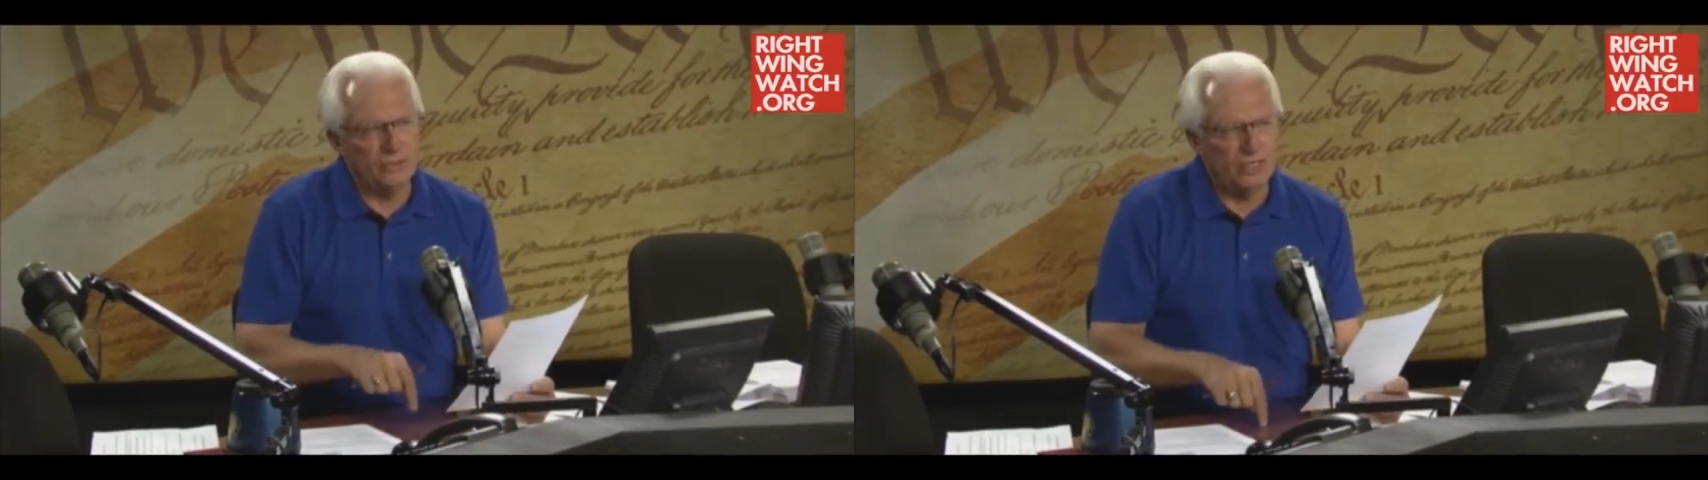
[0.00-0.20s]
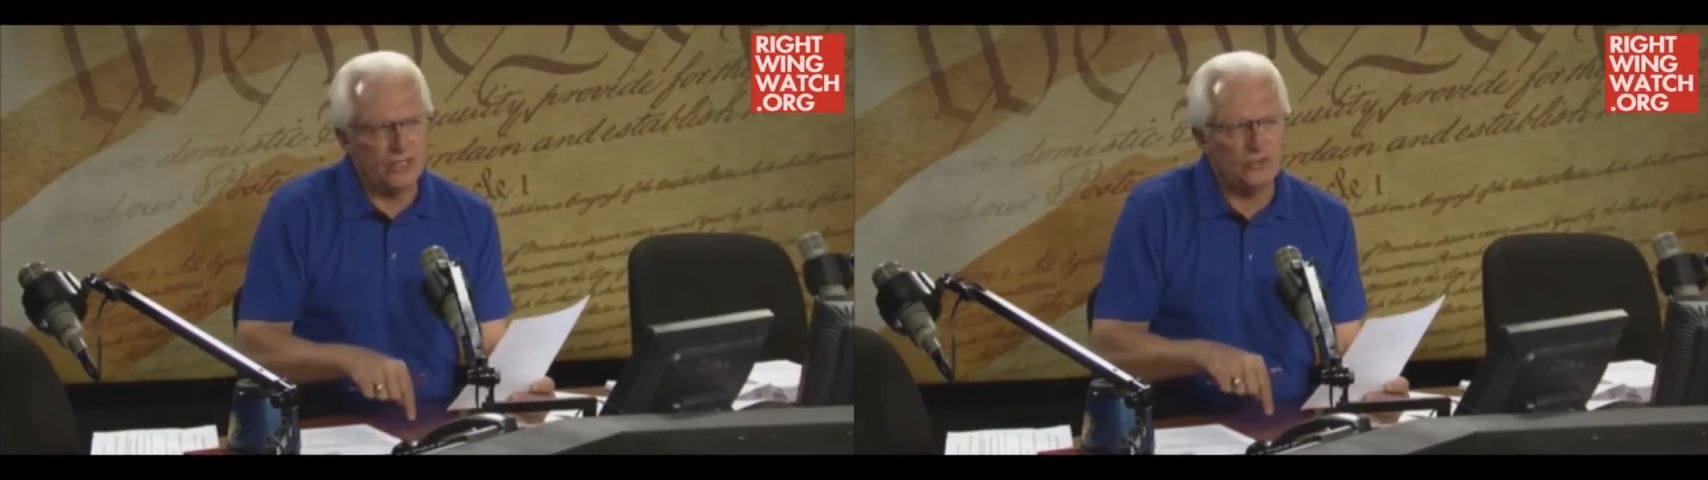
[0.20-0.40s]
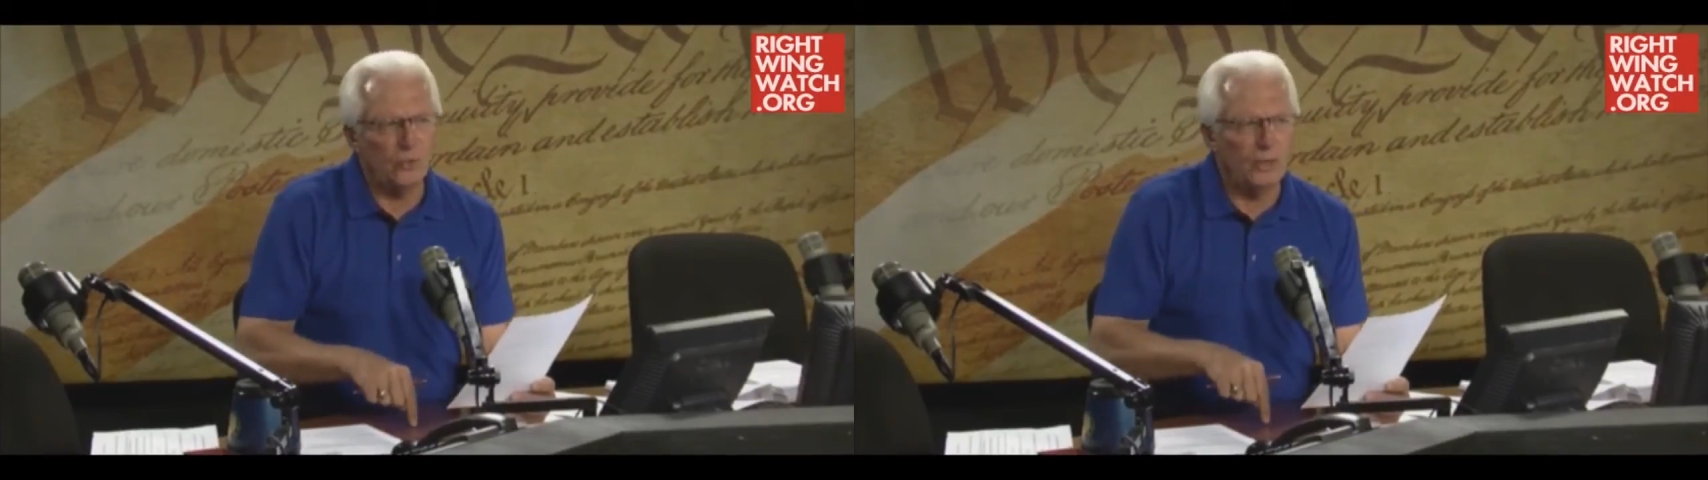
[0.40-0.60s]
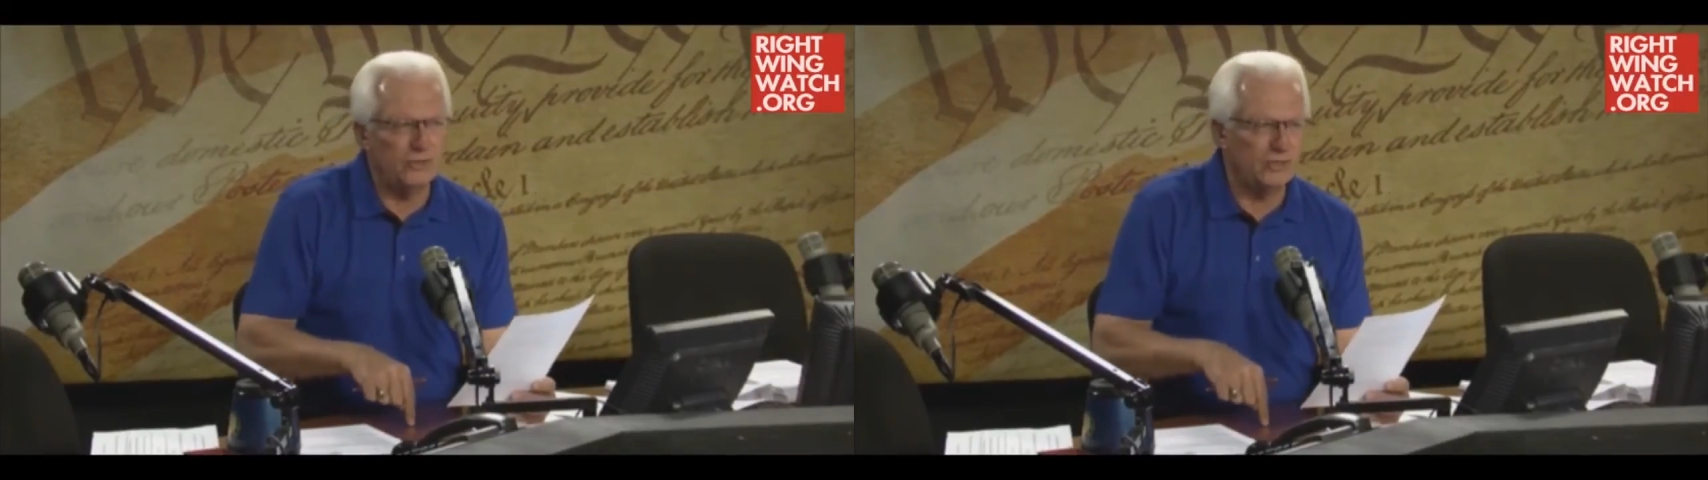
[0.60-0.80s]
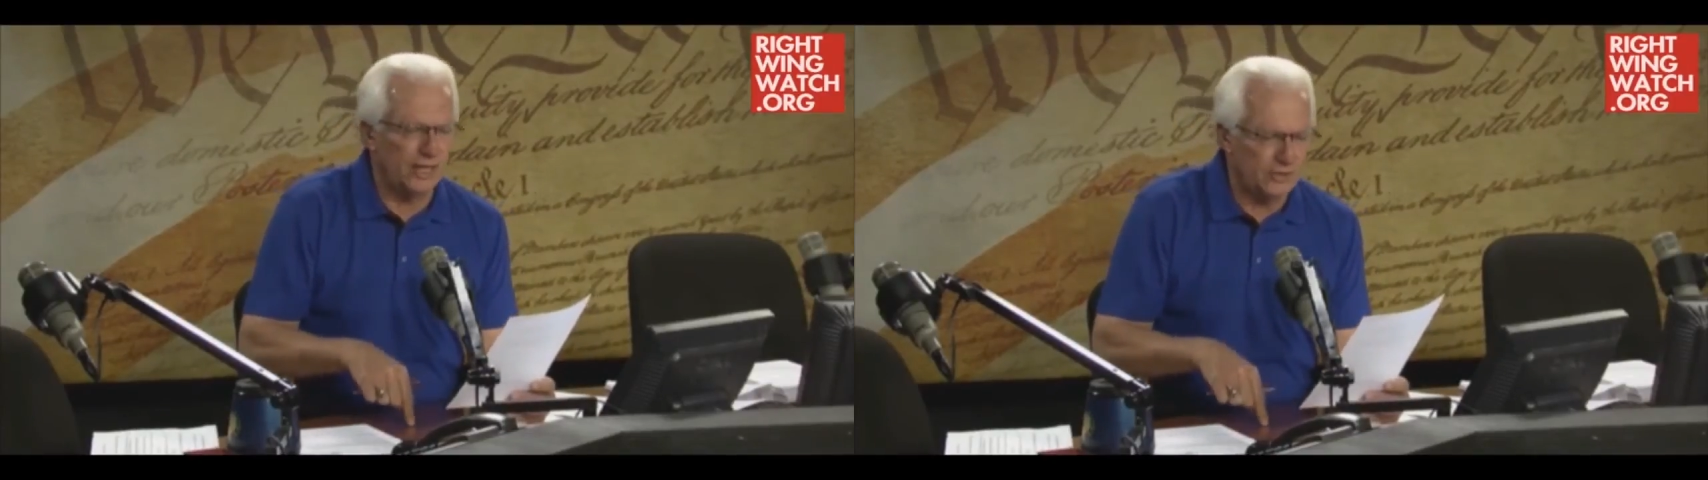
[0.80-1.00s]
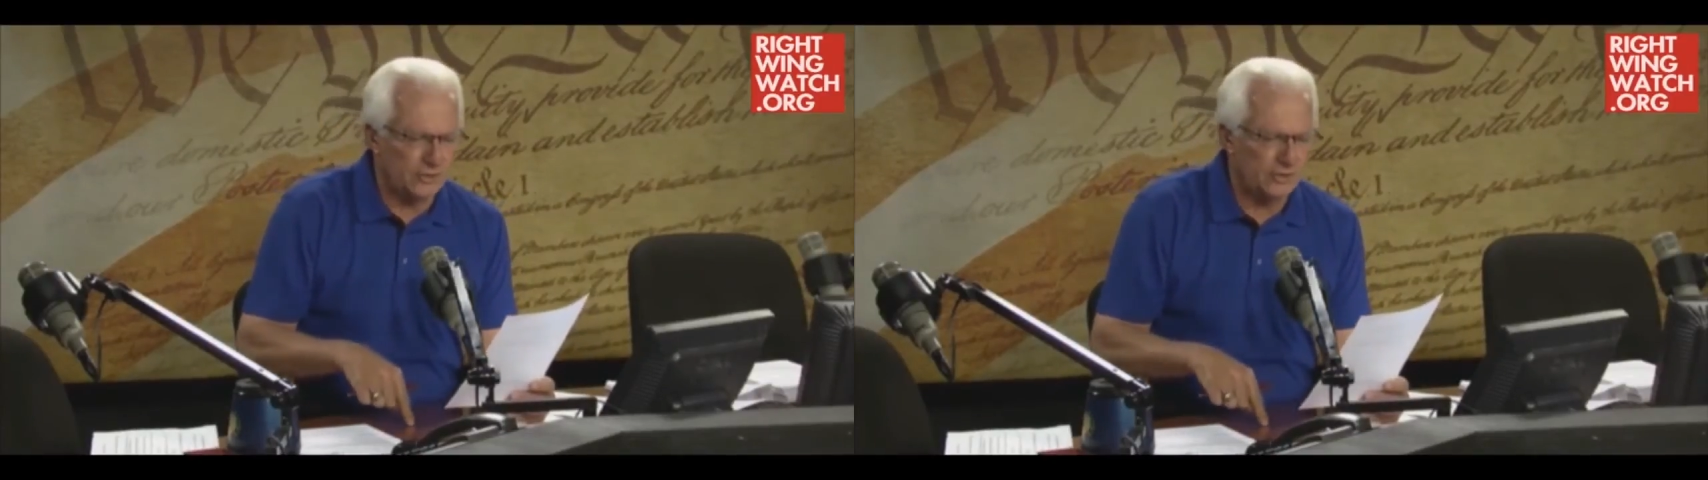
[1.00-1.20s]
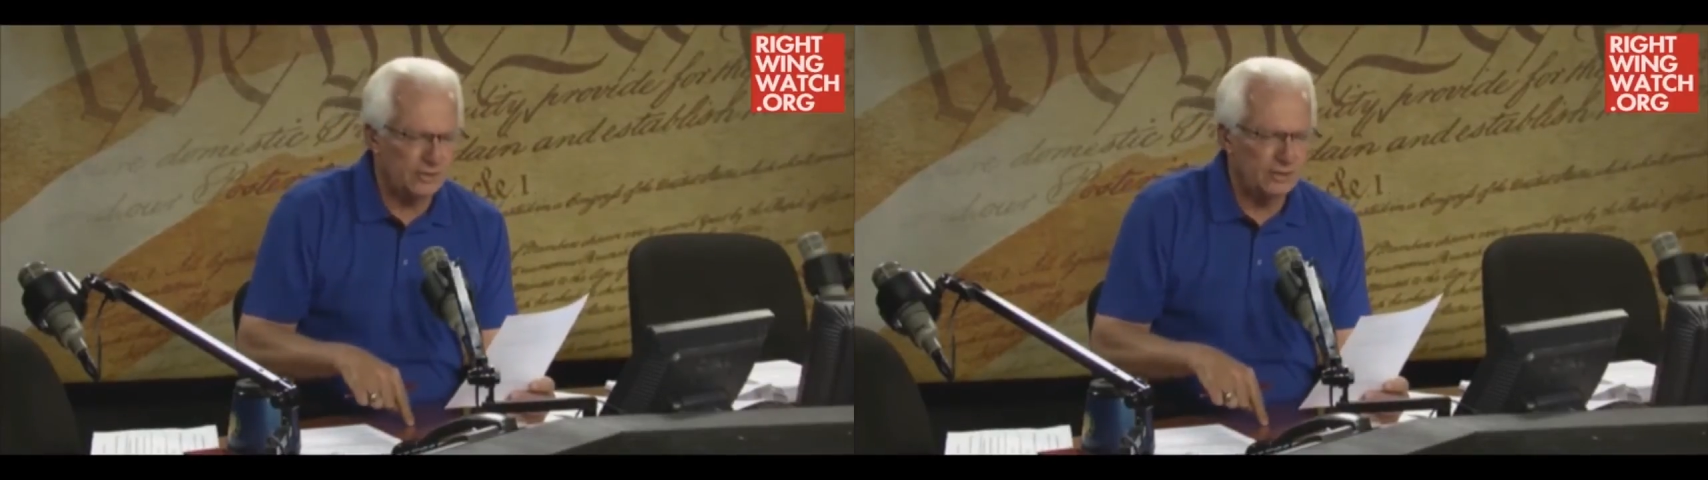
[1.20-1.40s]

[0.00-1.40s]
626